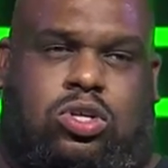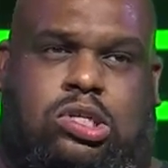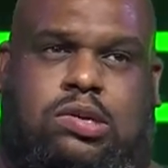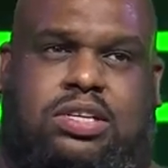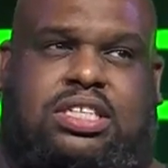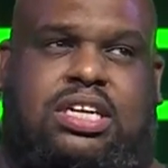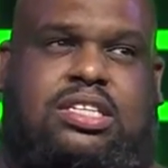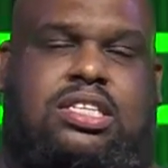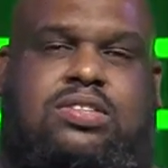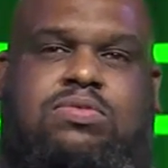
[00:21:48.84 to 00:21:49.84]
So in
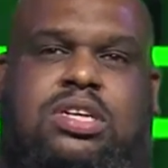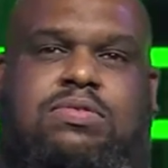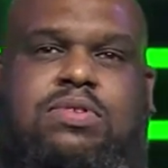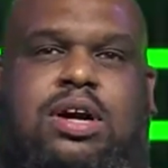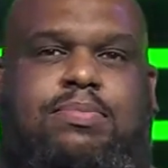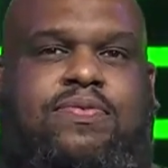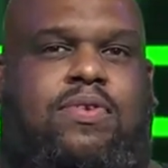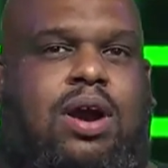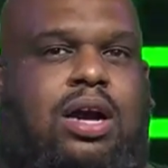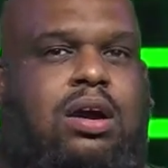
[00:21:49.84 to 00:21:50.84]
Genesis 1 and 1,
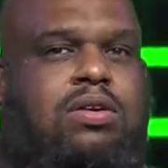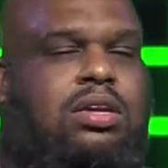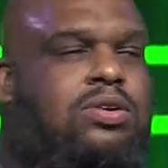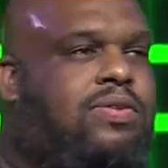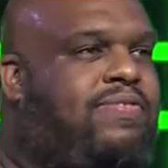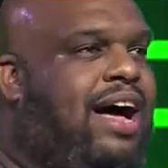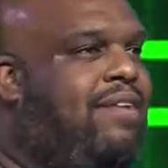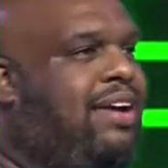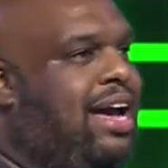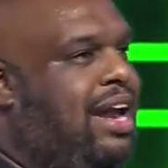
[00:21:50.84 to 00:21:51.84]
before I go to Luke
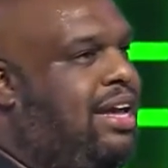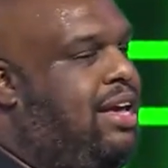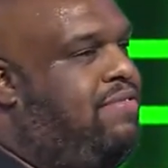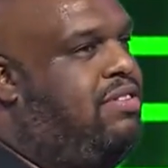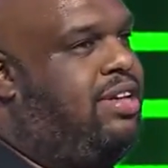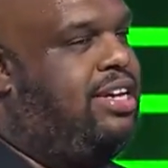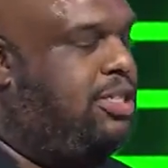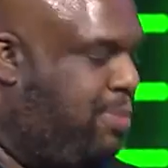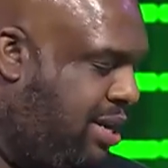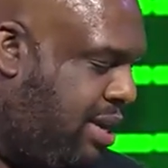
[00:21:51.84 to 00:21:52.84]
5, I got to give you
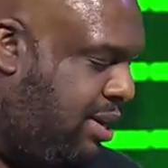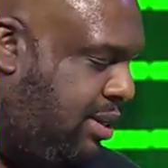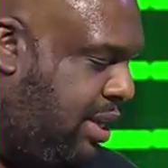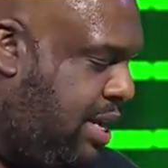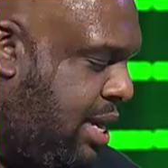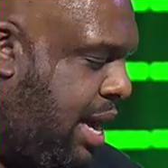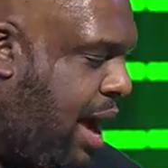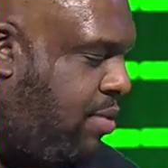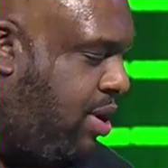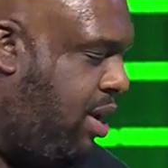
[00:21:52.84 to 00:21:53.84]
this because
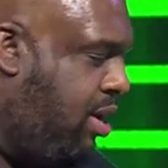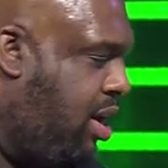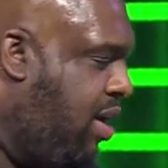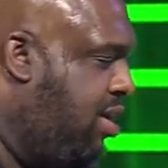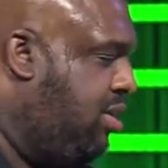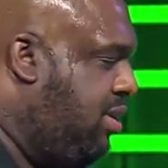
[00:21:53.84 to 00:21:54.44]
I want to encourage you.